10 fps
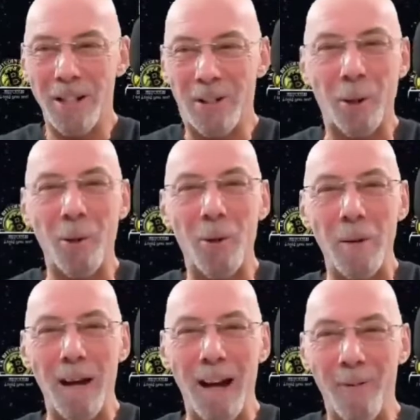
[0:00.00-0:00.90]
to talk
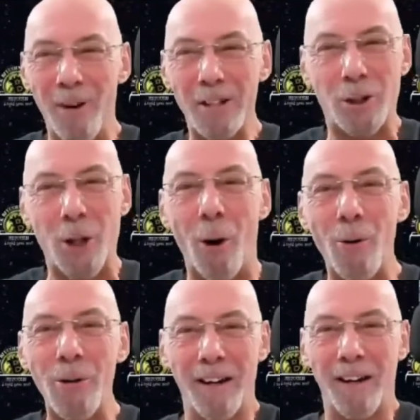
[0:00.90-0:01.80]
about
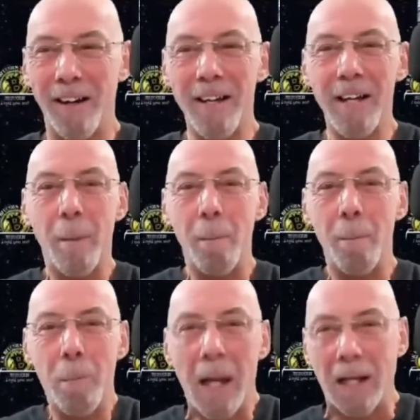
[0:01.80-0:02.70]
Tonga,
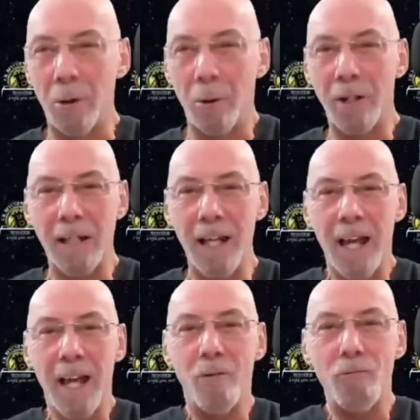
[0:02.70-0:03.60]
Bitcoin, right.
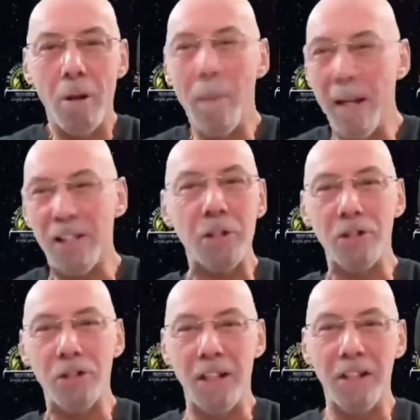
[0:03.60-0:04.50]

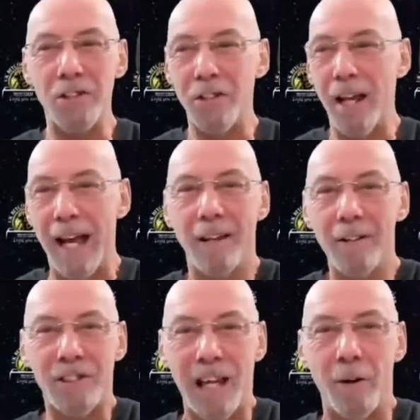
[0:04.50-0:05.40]
remittances, El
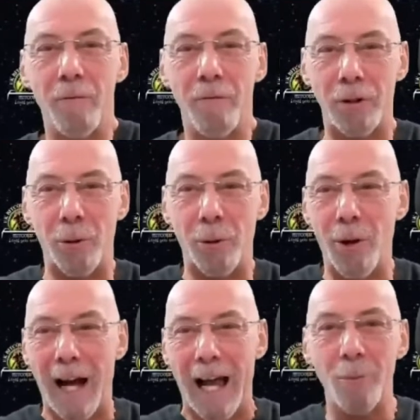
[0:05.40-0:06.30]

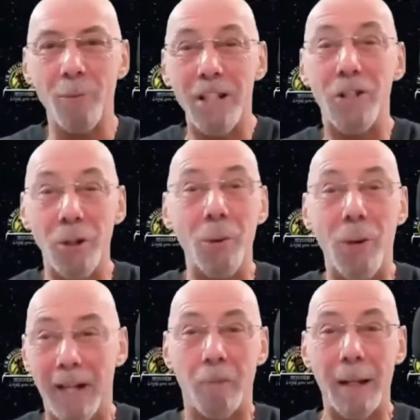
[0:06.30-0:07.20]
Salvador. How did you
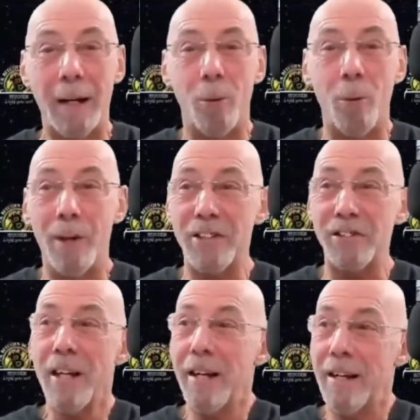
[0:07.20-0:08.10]
hear about all this?
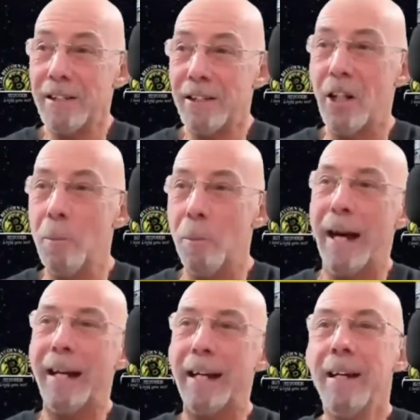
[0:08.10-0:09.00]
Let's go
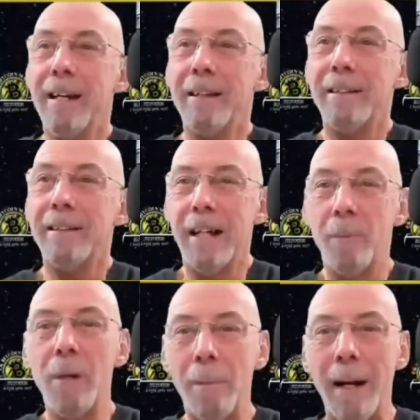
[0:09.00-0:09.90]
back tell
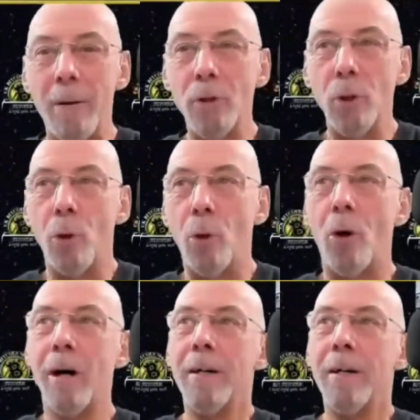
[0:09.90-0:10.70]
me about your